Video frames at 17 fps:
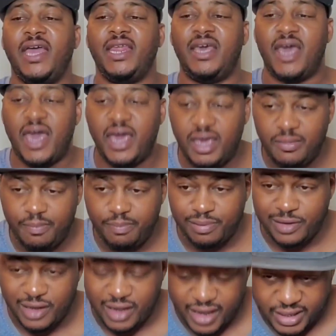
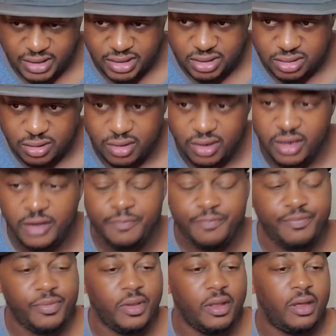88 plus on
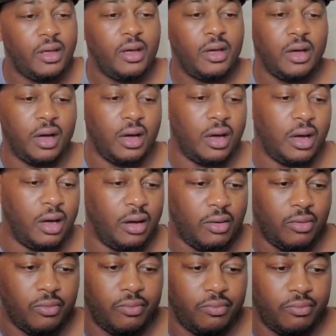it,
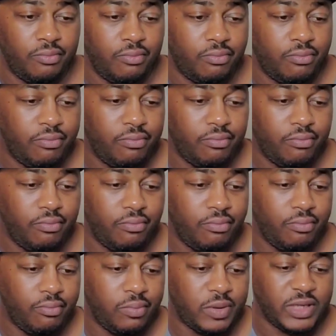
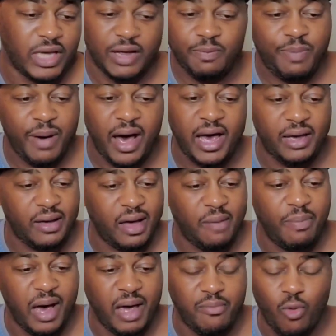because I
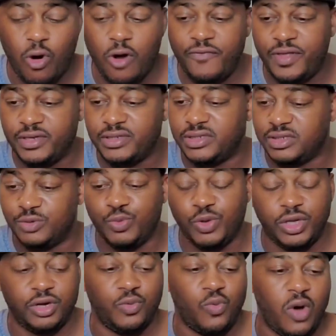buy more of this. This
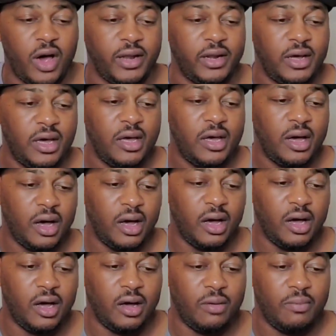is really good wine.
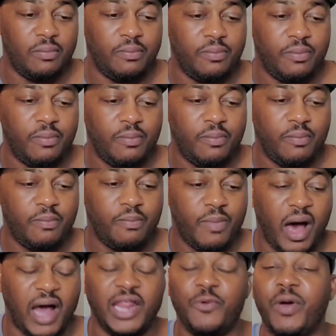
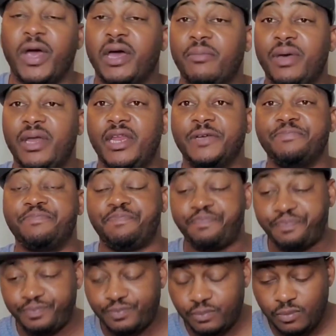Highly recommend it.
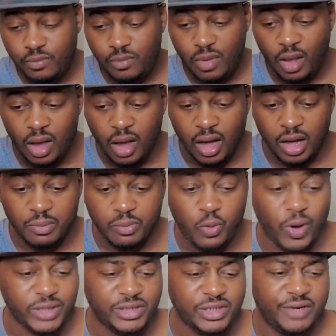
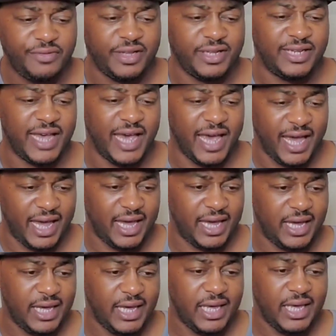Question of the
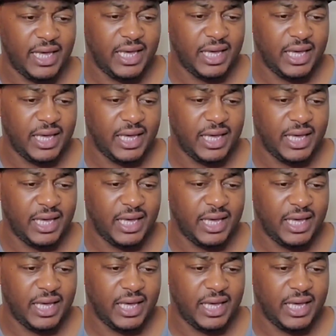day.